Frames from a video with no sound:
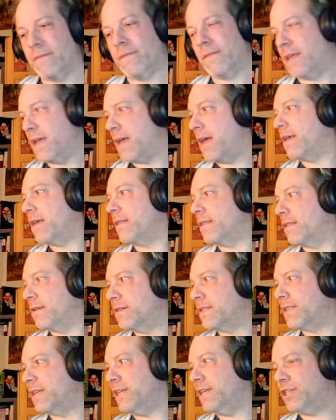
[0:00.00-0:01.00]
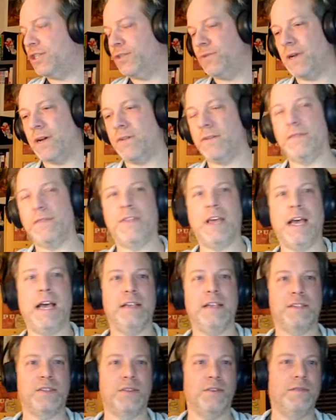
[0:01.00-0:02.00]
yeah. There's an issue out of
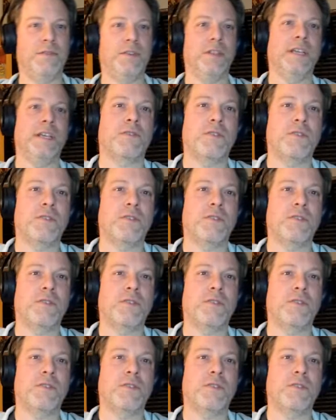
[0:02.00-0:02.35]
that. So if you like